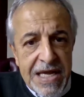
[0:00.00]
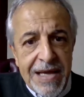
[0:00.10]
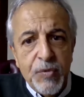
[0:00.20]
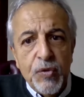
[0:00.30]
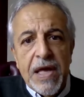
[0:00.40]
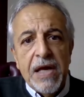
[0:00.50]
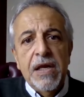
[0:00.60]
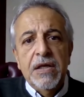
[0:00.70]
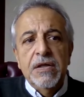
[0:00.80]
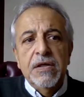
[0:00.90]
exam. You
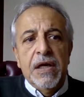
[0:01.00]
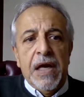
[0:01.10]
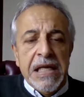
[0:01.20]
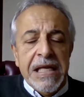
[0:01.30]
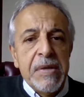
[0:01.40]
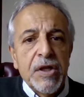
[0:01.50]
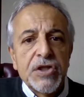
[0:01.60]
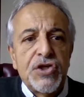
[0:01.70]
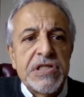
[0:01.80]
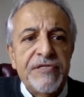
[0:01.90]
get an
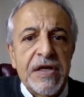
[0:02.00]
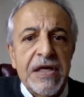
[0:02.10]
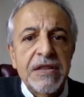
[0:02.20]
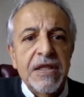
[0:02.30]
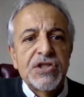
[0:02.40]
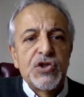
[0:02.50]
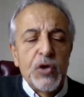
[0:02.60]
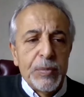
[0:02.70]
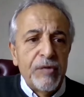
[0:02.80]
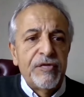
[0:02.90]
emailed certificate that's
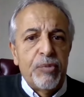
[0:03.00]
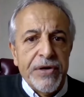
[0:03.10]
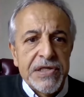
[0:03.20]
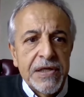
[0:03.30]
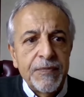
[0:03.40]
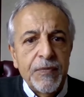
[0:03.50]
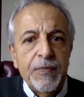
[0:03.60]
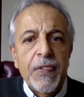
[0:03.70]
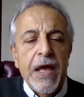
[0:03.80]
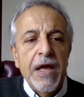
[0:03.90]
suitable for
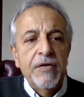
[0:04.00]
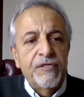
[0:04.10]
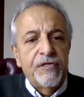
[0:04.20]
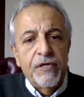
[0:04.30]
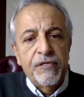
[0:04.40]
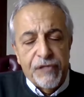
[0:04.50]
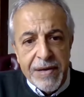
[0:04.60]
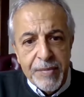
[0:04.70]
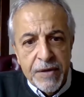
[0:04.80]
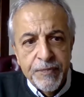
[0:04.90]
printing and for
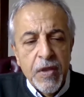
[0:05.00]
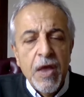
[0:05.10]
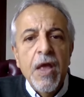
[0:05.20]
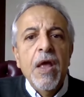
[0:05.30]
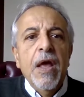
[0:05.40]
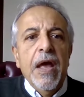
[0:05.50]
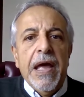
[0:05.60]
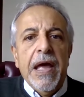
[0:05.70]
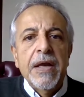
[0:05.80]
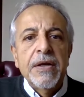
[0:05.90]
framing.
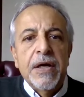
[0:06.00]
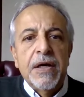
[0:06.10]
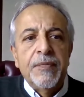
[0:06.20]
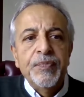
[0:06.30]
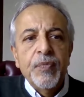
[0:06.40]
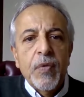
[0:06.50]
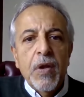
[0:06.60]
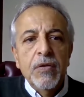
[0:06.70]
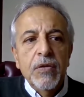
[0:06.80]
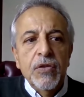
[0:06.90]
And
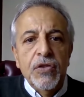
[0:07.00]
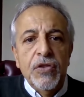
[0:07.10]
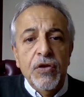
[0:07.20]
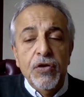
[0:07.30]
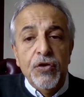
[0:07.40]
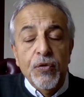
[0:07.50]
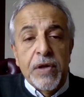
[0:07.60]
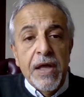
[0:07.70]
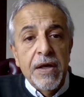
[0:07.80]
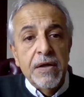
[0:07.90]

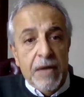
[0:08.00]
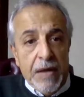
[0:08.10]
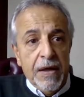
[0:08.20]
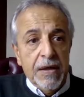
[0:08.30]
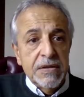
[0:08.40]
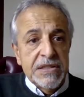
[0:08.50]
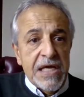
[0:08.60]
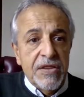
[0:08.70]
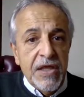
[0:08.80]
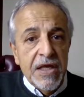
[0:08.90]
you can
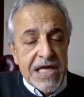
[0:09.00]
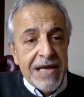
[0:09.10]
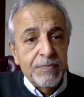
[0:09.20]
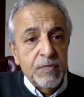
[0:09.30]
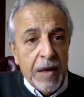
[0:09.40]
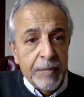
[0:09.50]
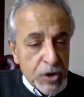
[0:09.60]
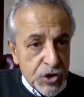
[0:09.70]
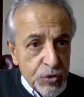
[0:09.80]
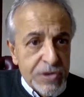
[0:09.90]
take the exam
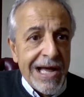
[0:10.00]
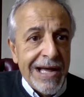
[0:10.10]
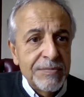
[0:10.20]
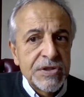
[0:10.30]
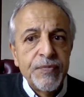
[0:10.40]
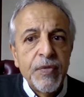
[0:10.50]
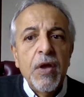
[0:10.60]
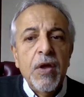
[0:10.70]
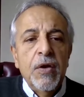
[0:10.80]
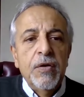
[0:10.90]
up to 2 times
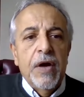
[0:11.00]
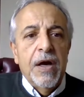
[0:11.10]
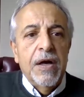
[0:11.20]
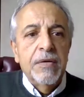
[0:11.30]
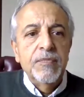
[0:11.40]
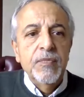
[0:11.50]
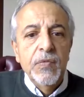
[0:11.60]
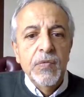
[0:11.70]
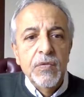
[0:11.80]
to